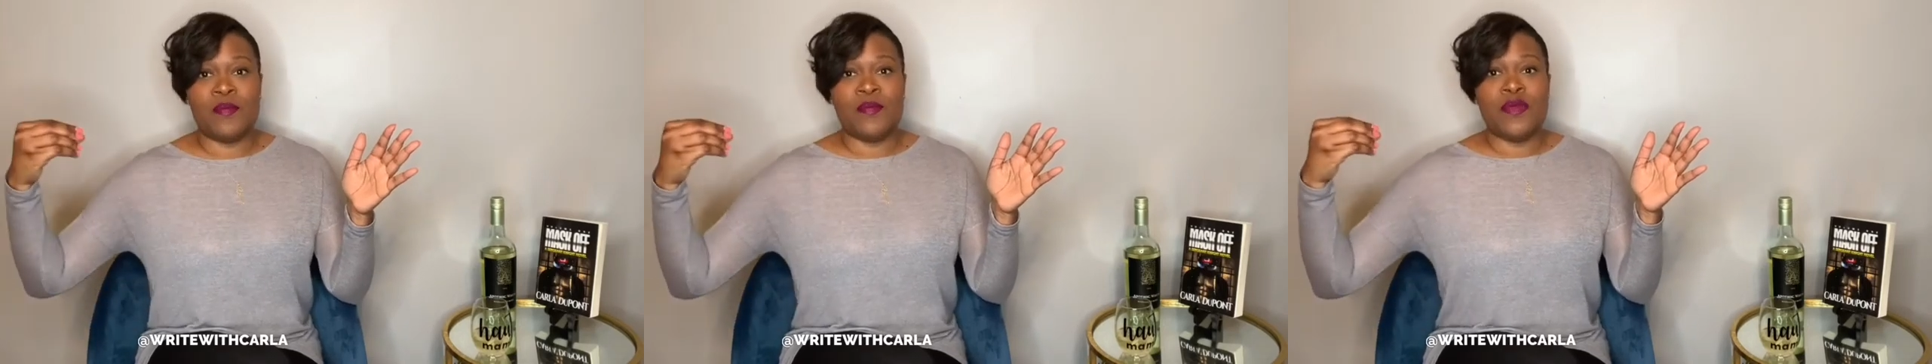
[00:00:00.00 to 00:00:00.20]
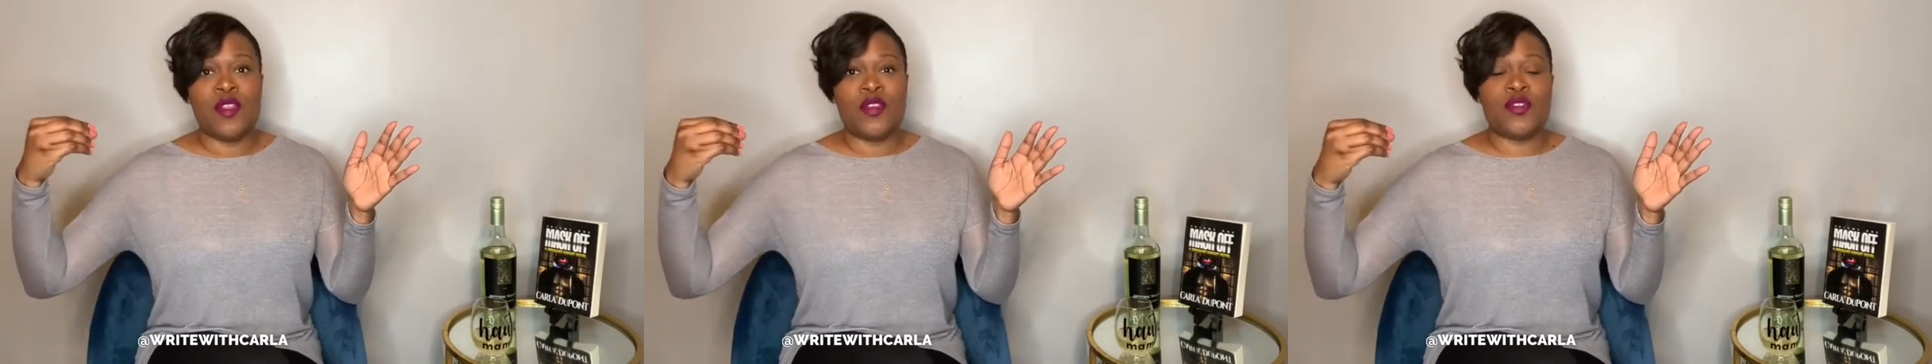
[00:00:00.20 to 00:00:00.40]

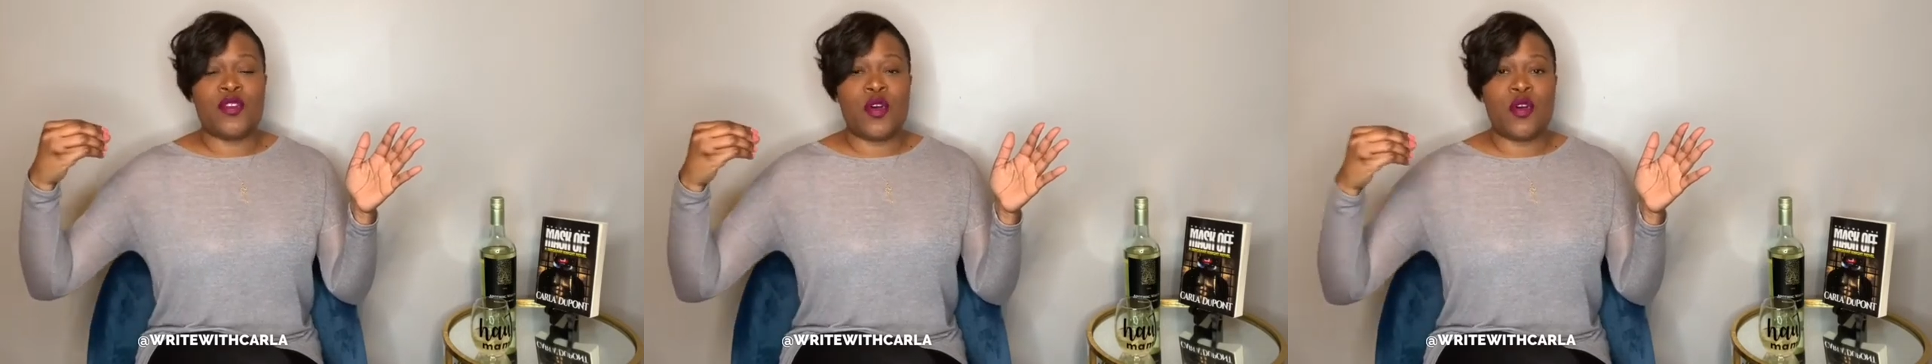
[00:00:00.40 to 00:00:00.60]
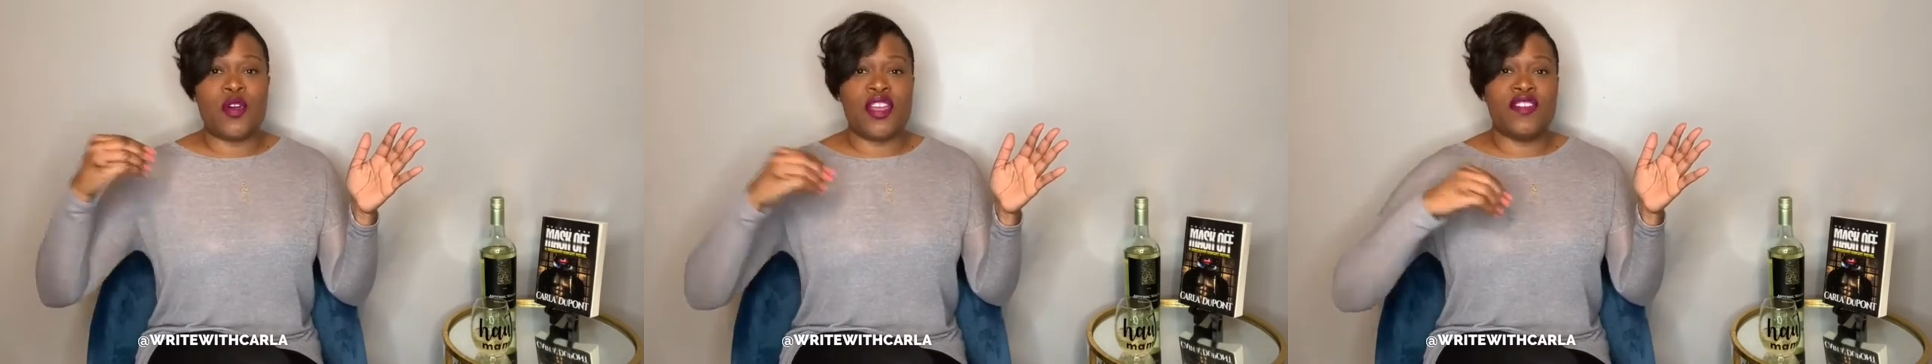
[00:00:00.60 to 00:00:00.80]

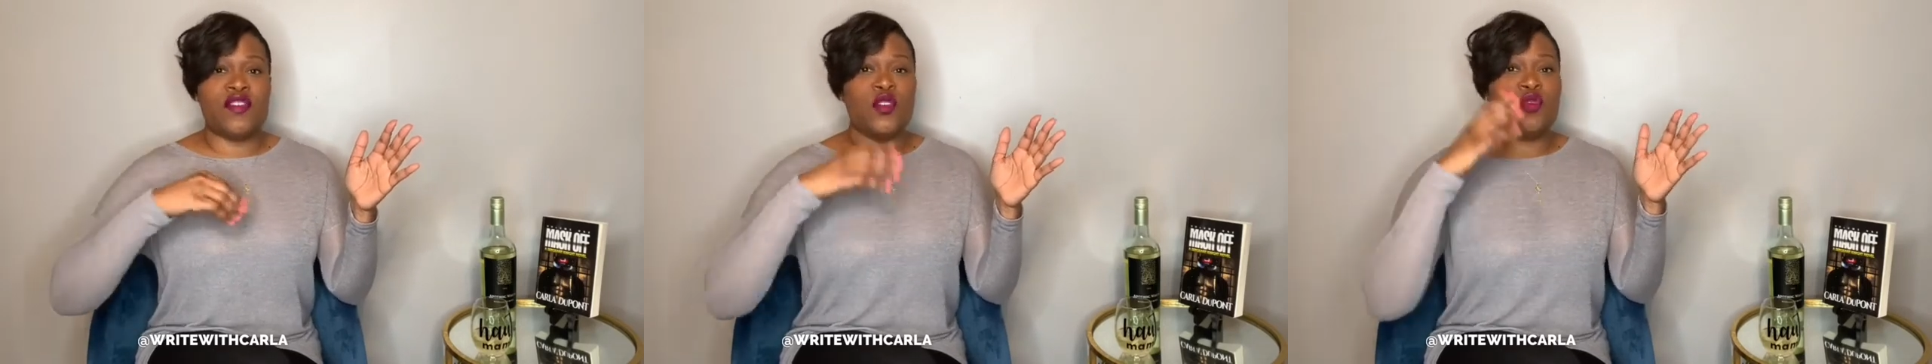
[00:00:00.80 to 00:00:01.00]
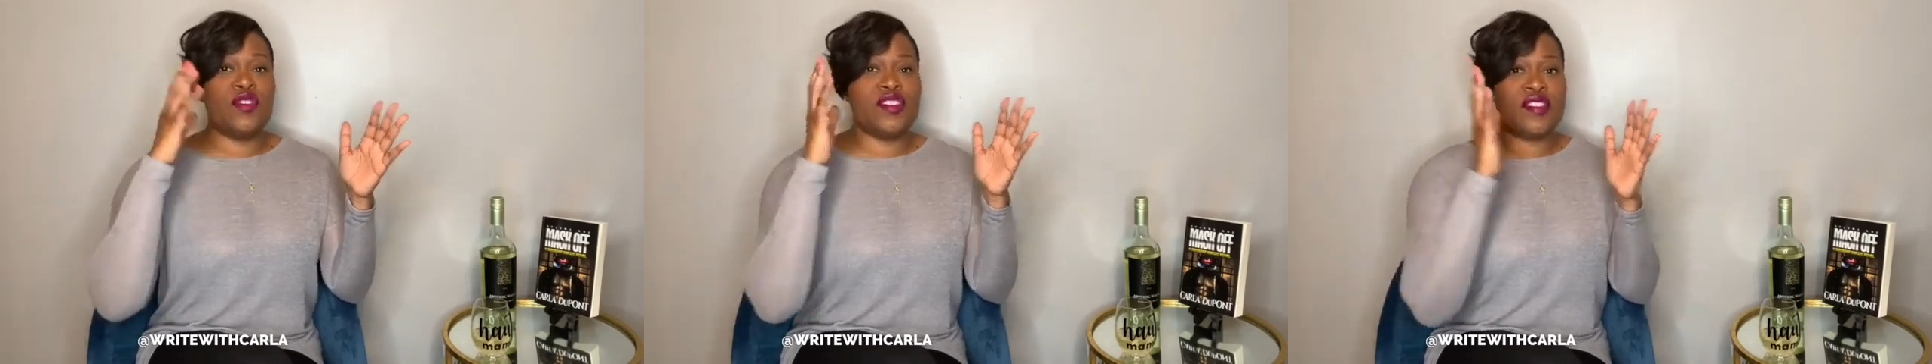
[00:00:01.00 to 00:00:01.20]
So if
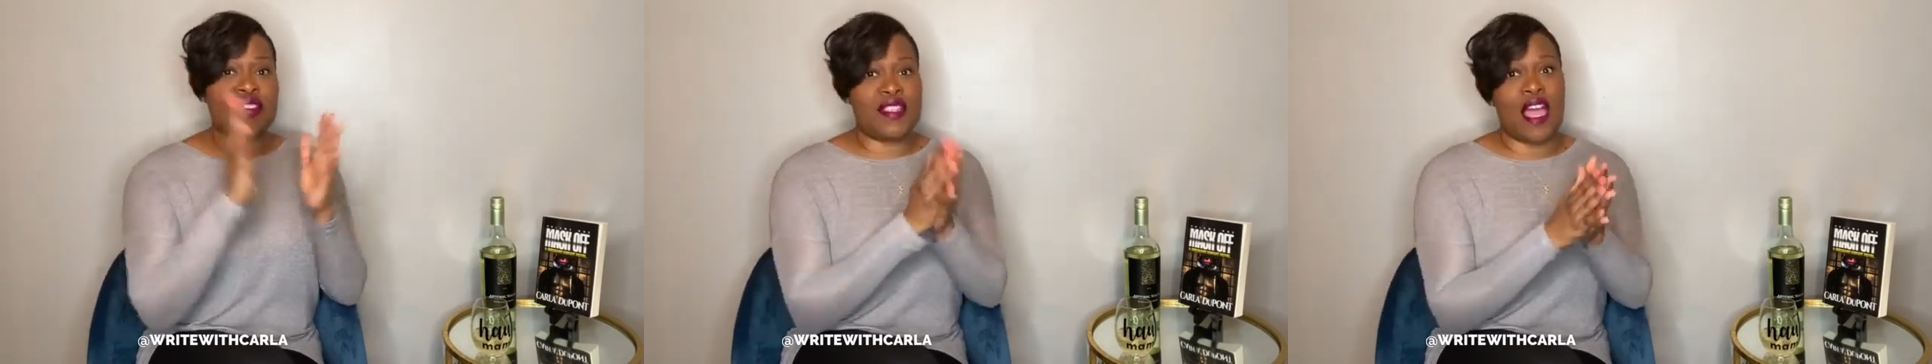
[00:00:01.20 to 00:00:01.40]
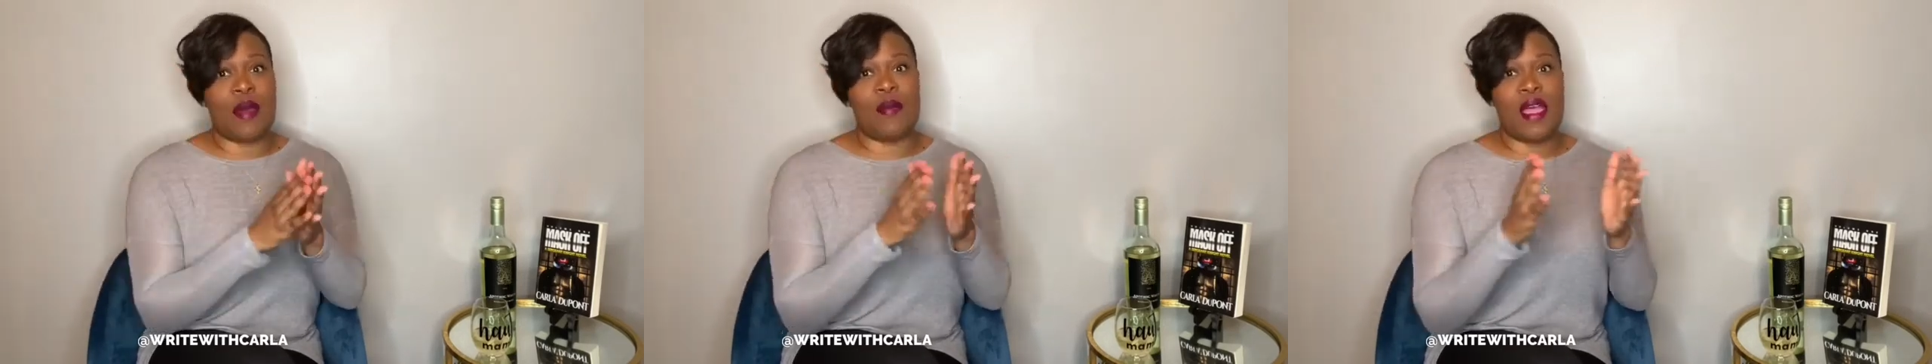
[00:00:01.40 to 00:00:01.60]
you stop